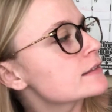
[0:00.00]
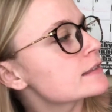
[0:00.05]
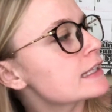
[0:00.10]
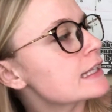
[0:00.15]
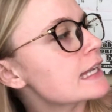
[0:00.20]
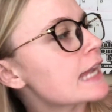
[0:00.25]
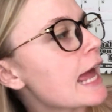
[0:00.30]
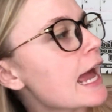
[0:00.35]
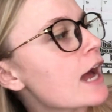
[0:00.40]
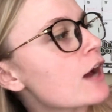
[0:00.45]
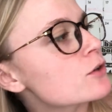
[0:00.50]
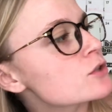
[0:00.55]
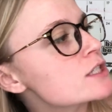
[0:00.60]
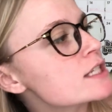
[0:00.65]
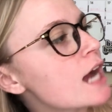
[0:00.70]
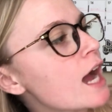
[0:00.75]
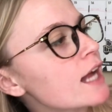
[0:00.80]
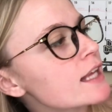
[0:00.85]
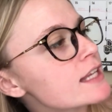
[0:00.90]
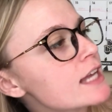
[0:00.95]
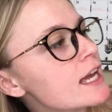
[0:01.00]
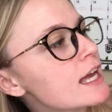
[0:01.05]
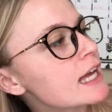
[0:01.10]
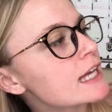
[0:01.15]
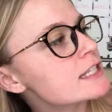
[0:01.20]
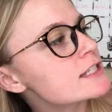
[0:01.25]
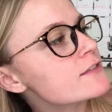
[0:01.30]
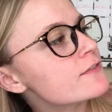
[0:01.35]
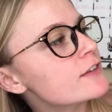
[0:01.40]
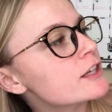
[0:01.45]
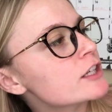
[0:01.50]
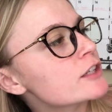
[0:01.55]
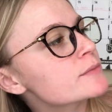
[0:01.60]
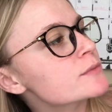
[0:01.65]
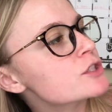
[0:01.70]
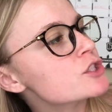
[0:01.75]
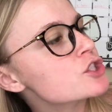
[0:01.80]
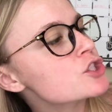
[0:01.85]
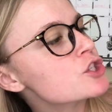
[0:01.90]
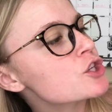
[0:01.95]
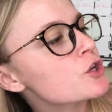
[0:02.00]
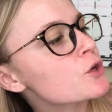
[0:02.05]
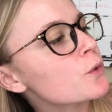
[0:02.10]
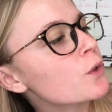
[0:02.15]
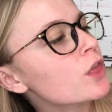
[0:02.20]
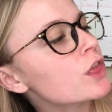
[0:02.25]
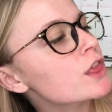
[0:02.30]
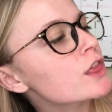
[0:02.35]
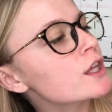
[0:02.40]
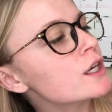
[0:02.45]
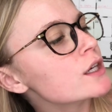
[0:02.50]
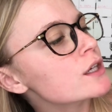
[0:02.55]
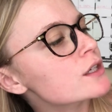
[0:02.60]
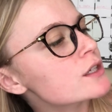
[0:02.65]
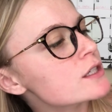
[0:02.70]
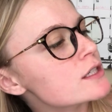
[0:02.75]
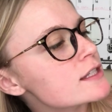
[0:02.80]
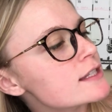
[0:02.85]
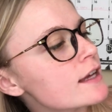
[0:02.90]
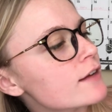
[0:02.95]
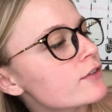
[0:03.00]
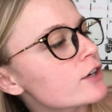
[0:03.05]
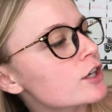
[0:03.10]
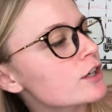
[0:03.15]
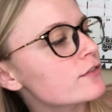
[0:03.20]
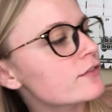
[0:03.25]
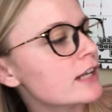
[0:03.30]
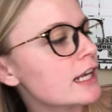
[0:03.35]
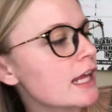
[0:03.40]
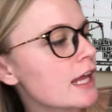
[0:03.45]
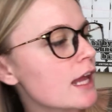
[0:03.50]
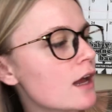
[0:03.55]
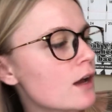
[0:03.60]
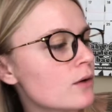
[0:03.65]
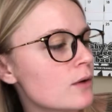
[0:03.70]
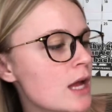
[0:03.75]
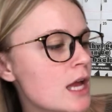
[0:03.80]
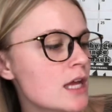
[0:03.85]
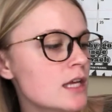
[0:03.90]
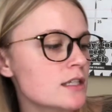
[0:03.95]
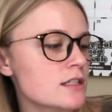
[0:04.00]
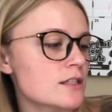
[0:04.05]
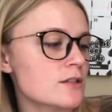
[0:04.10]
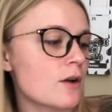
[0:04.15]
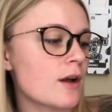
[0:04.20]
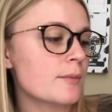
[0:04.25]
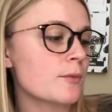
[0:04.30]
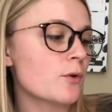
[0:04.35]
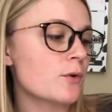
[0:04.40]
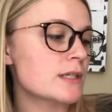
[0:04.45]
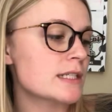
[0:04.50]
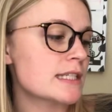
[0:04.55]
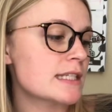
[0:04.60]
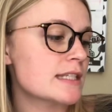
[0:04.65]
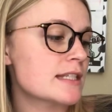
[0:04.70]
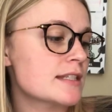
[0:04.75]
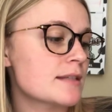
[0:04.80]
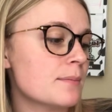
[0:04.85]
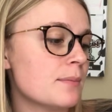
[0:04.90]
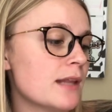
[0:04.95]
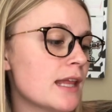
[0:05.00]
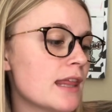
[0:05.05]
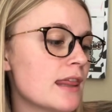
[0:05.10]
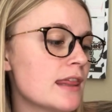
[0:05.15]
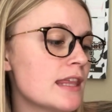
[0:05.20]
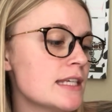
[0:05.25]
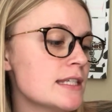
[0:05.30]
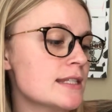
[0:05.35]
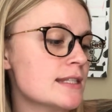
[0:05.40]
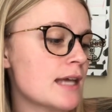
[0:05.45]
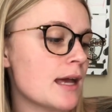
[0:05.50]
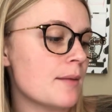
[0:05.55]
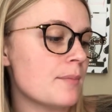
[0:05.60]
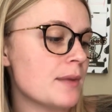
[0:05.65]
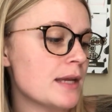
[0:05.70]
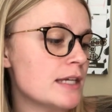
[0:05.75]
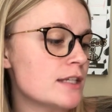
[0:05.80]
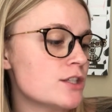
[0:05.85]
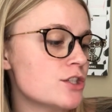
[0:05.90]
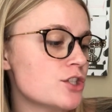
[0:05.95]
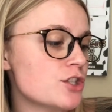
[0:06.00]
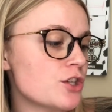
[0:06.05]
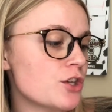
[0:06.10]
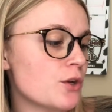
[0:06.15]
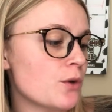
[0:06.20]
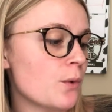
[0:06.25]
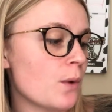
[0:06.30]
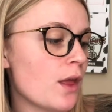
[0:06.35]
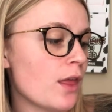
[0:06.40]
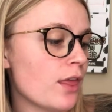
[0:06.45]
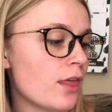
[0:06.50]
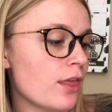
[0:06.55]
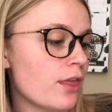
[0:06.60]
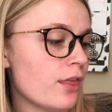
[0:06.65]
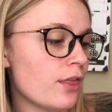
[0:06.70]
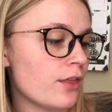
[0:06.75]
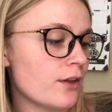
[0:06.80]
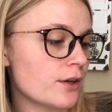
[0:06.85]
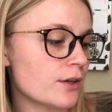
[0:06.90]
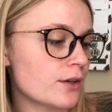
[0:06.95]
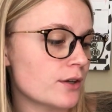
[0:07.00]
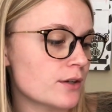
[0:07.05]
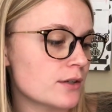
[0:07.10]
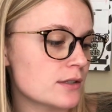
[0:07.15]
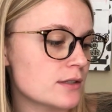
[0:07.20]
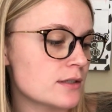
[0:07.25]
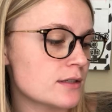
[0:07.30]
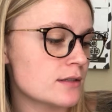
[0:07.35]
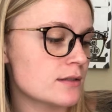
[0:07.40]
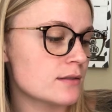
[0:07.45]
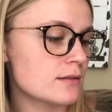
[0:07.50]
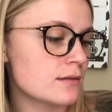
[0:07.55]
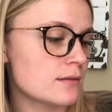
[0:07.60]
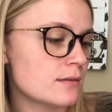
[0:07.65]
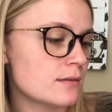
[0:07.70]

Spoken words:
Now Tanya has filmed 2/3 of her video, so I'm going to split this up into thirds.